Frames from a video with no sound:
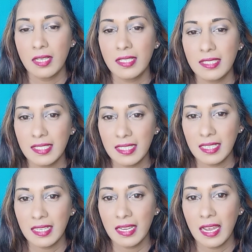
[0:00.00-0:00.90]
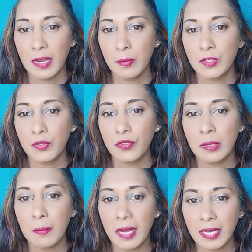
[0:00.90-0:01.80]
Today, I want to
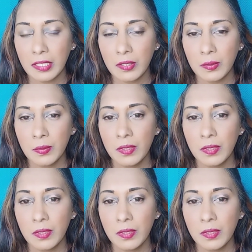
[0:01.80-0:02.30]
remind you